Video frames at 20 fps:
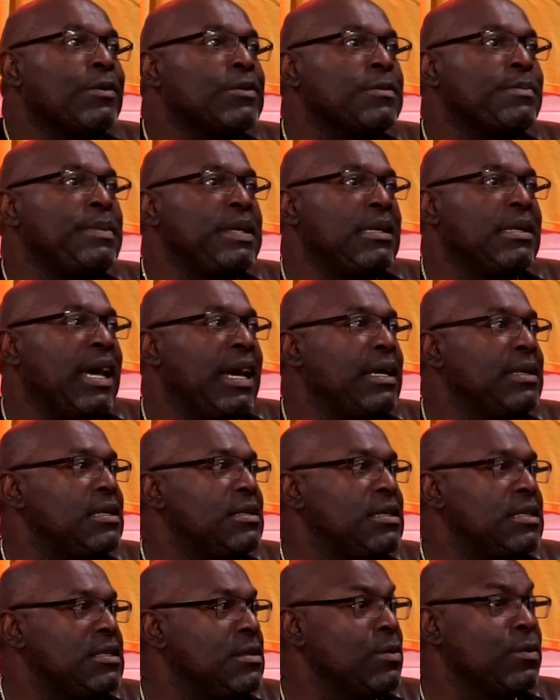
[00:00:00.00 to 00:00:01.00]
speak like this.
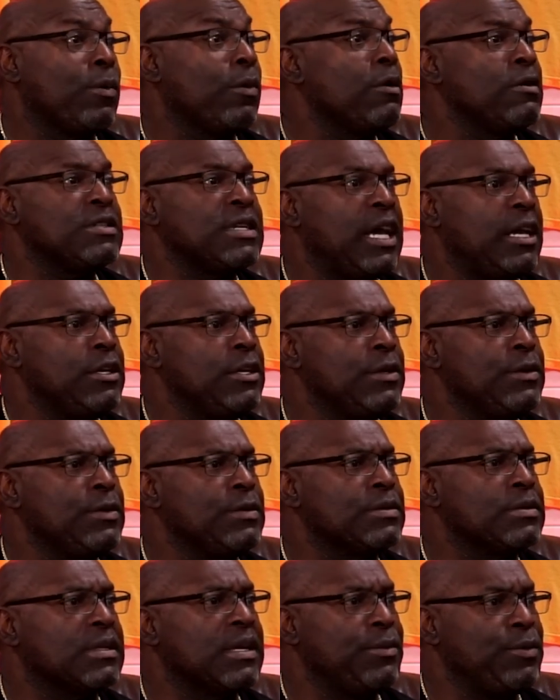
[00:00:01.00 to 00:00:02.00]
These are the words I
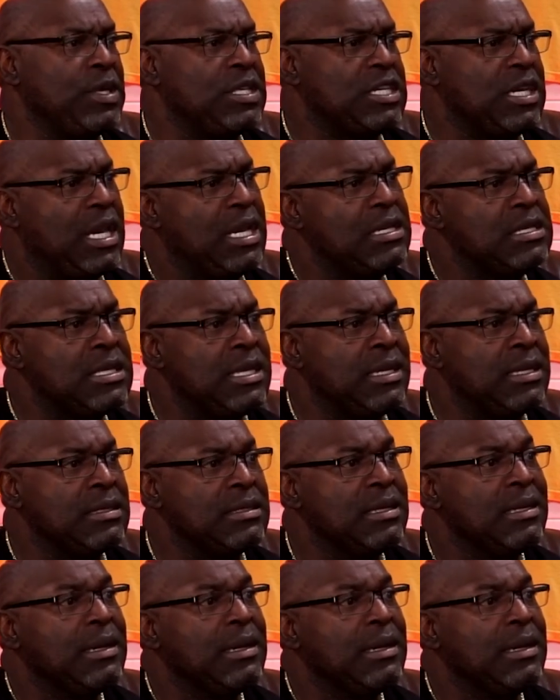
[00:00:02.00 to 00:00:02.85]
use. Can we change that?